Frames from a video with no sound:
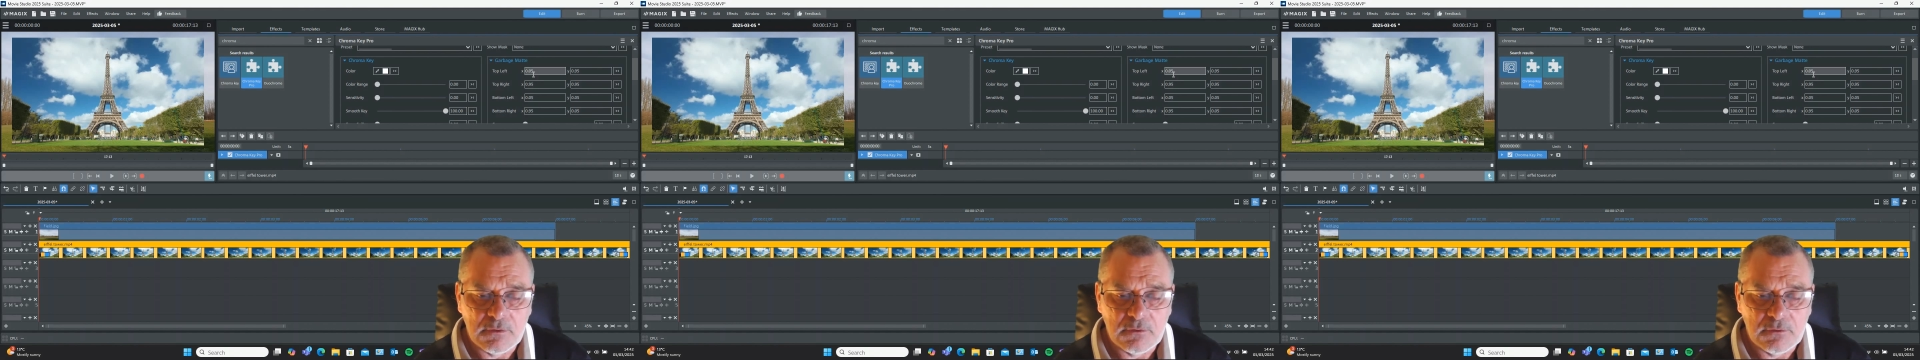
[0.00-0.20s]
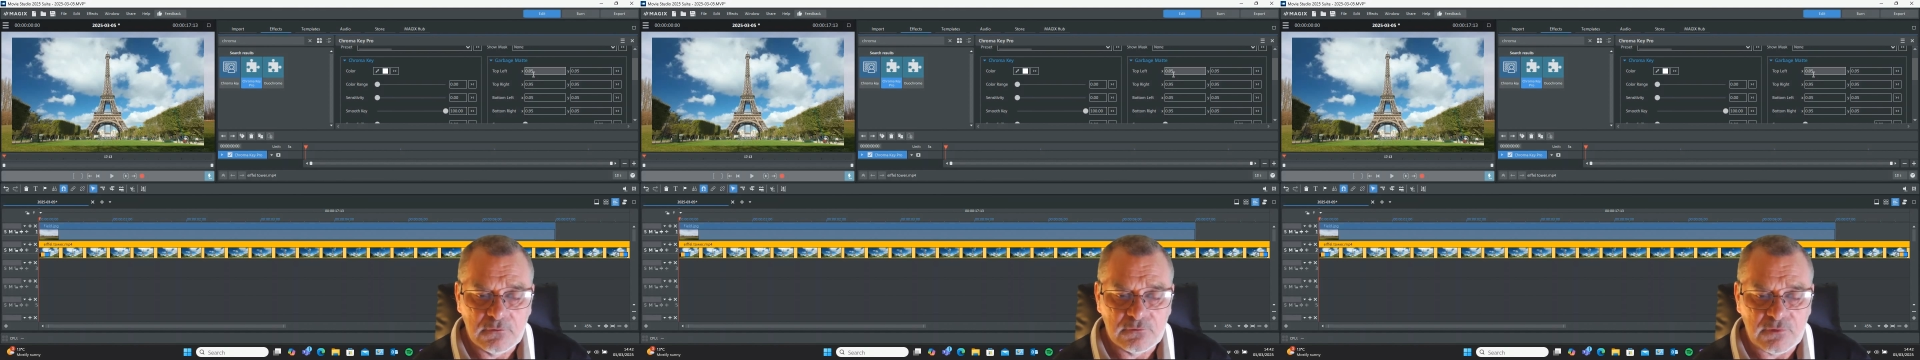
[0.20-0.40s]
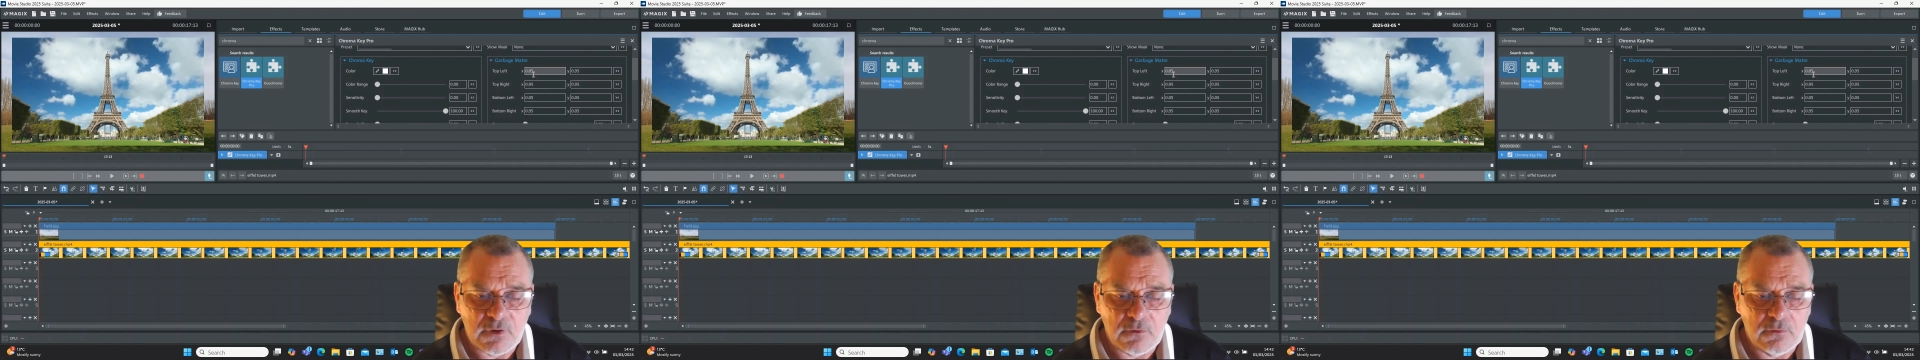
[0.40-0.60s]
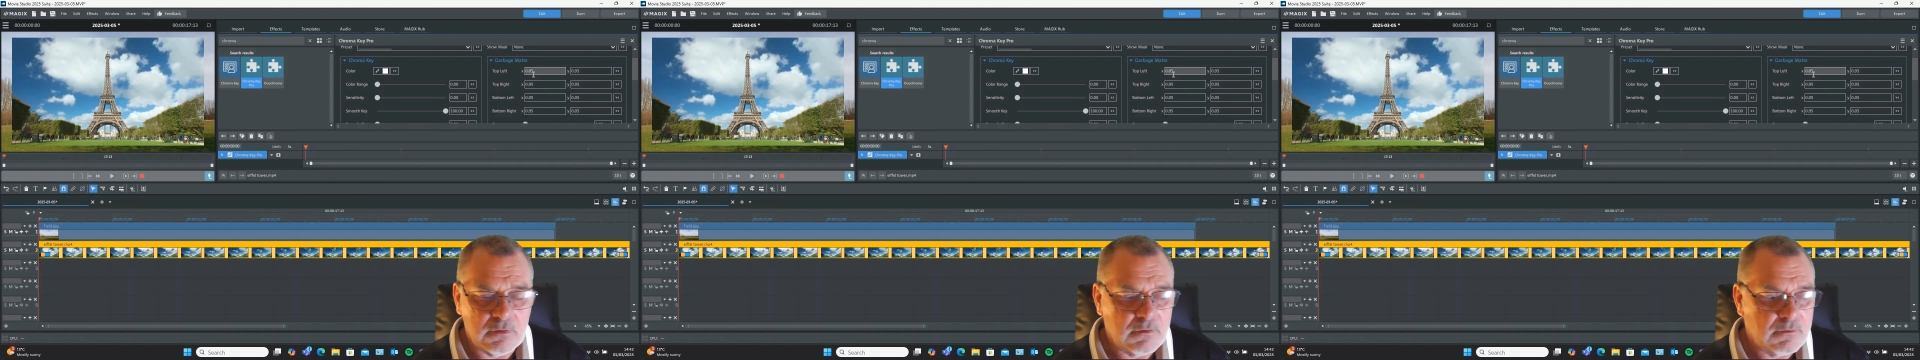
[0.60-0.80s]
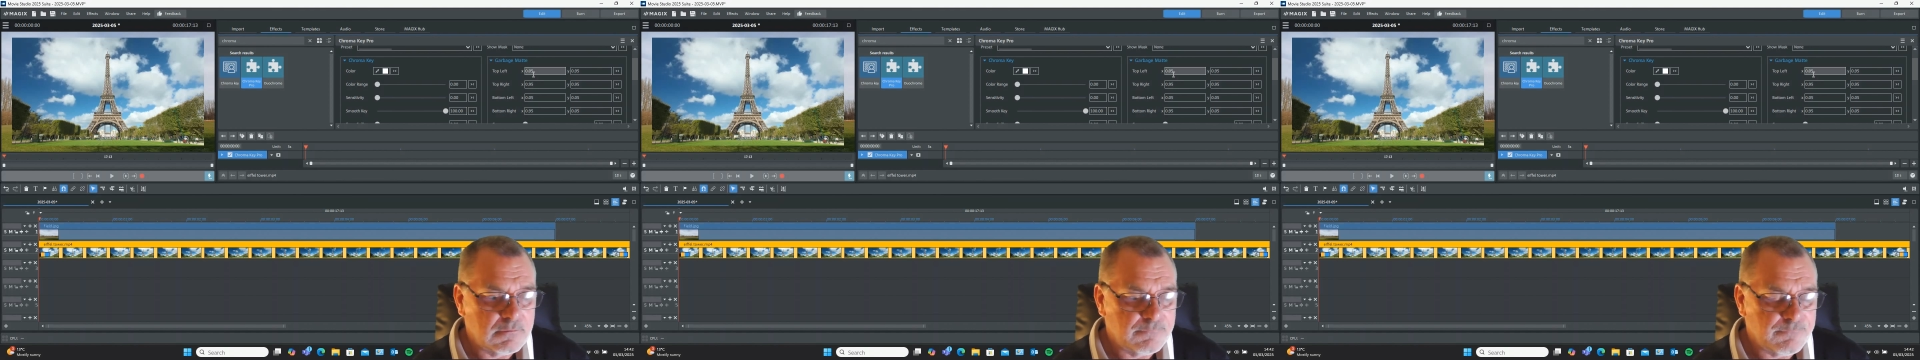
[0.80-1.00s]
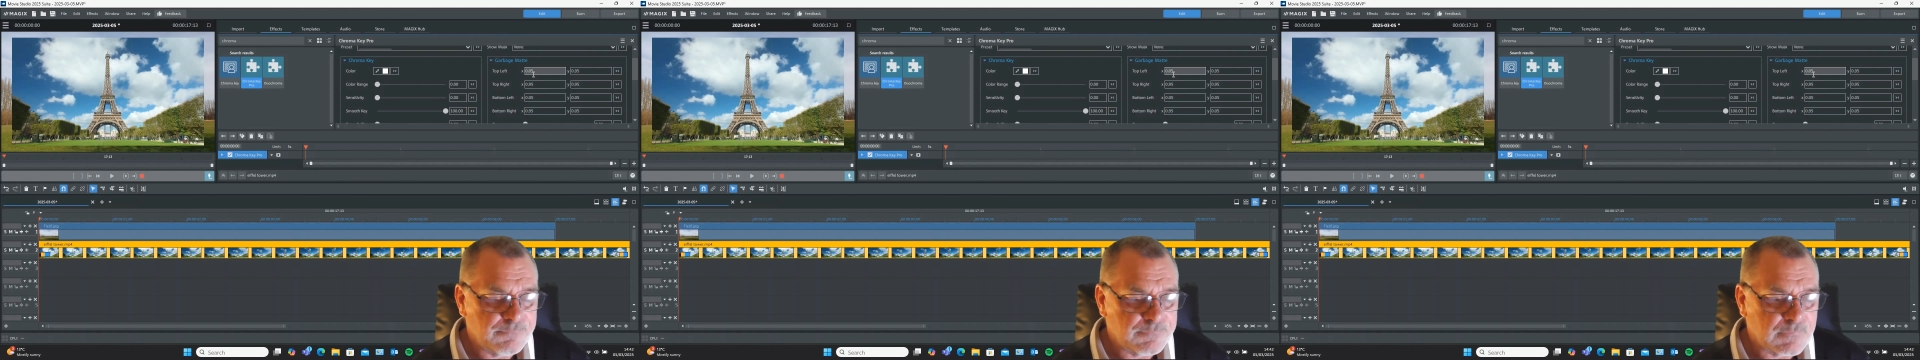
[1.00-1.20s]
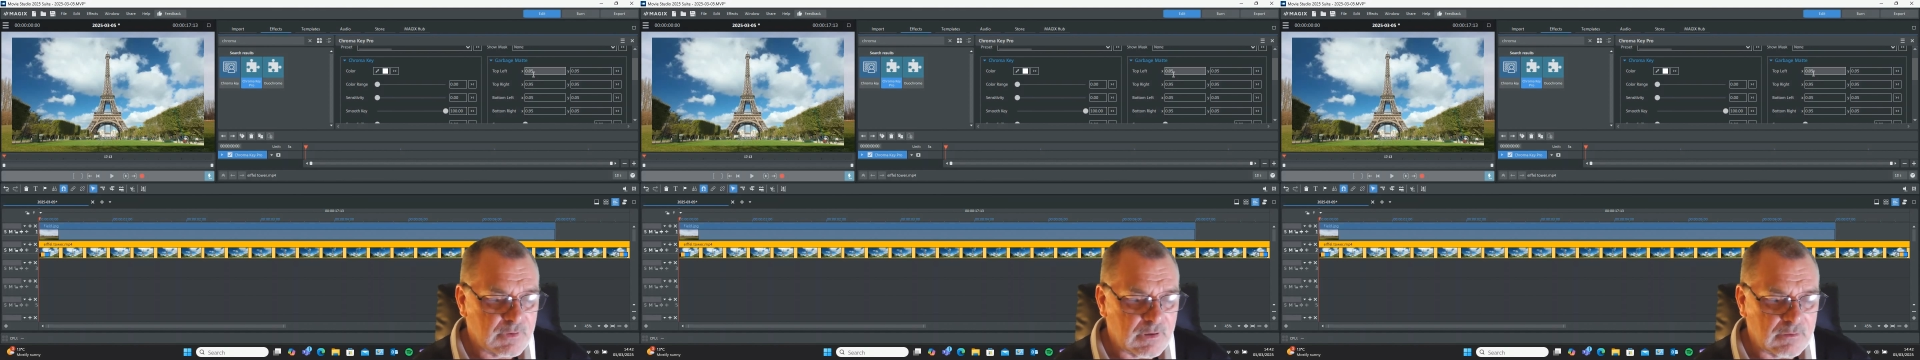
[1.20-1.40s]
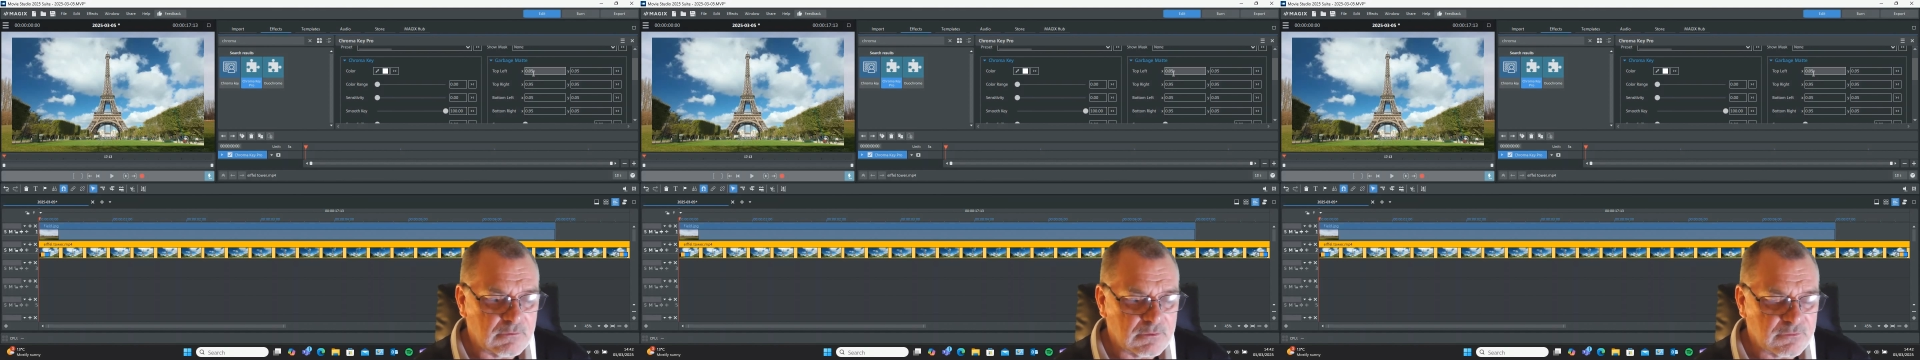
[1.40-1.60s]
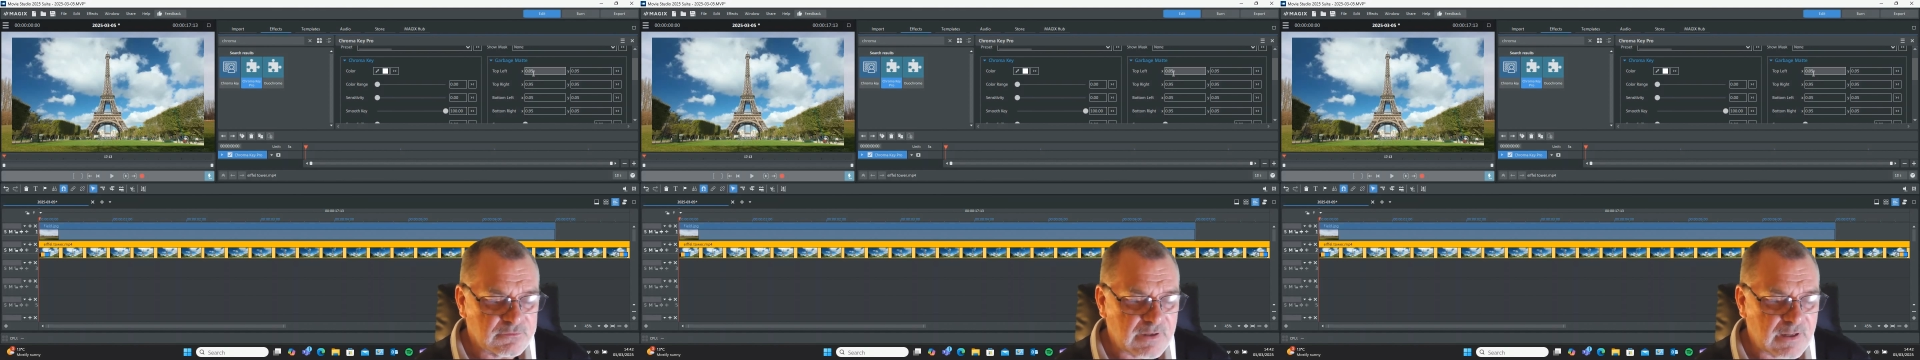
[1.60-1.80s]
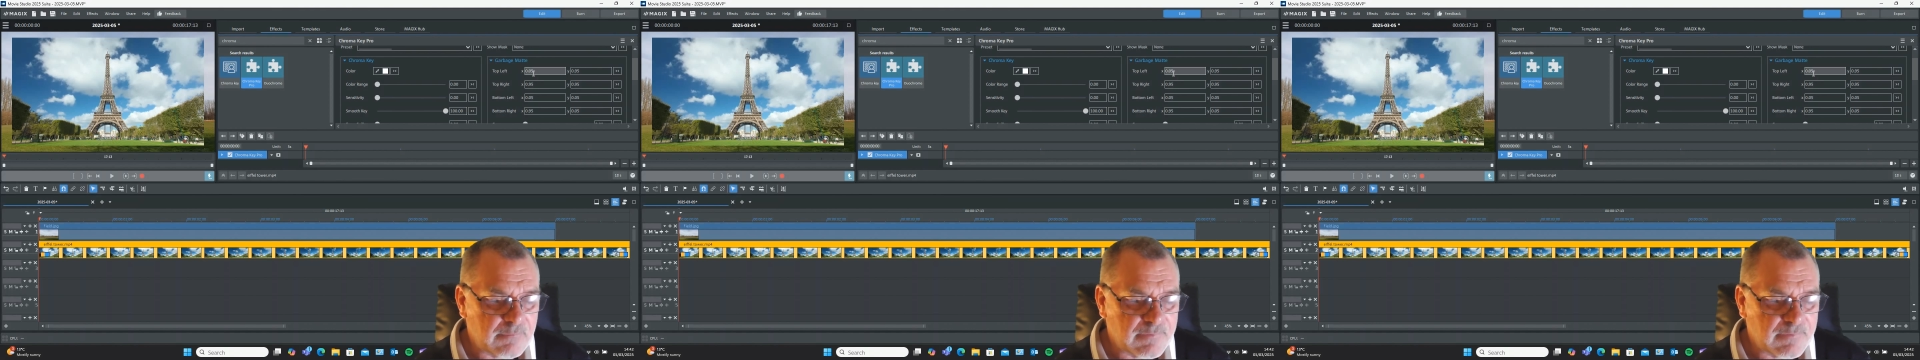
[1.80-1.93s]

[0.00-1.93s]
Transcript: So I'm going to start